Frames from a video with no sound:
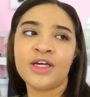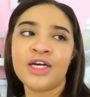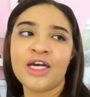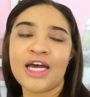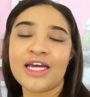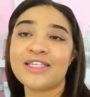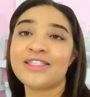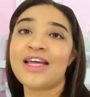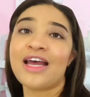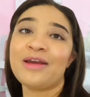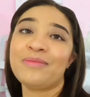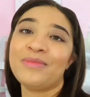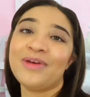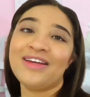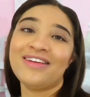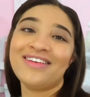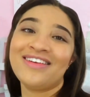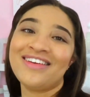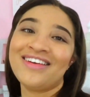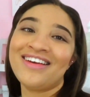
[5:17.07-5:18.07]
assignment
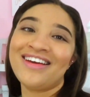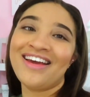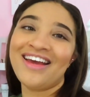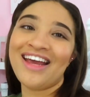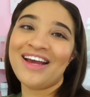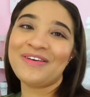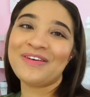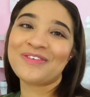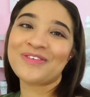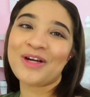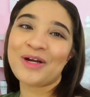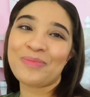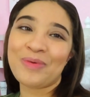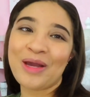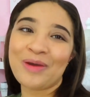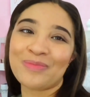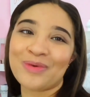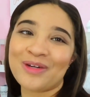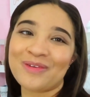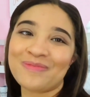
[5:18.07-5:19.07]
and we have to write a
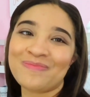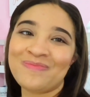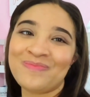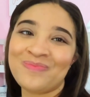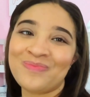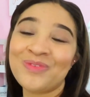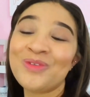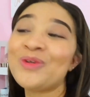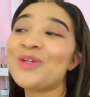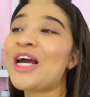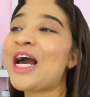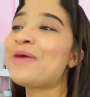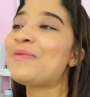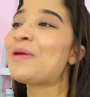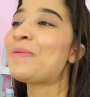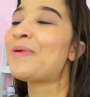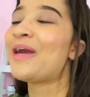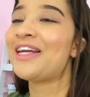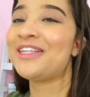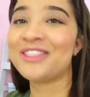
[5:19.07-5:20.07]
paper. You know how many
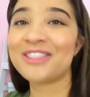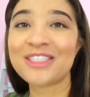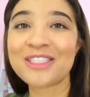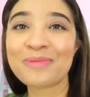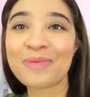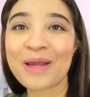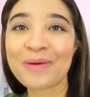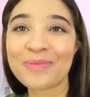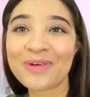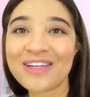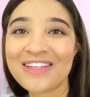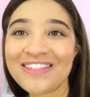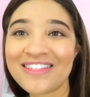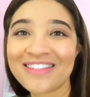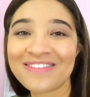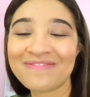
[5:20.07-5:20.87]
pages this paper is?